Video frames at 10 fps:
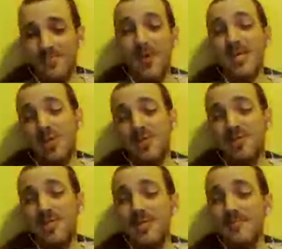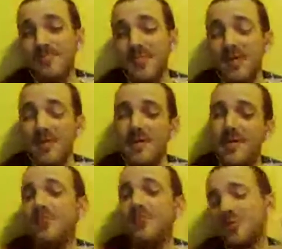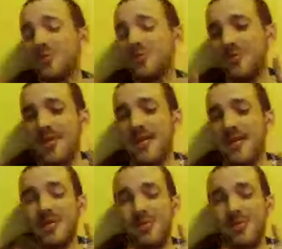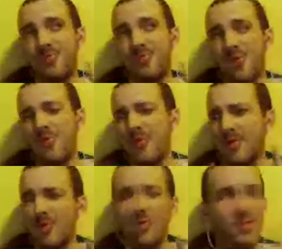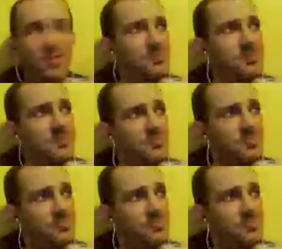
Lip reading: there. You actually see them. Here's the strange thing: as you turn and look, you see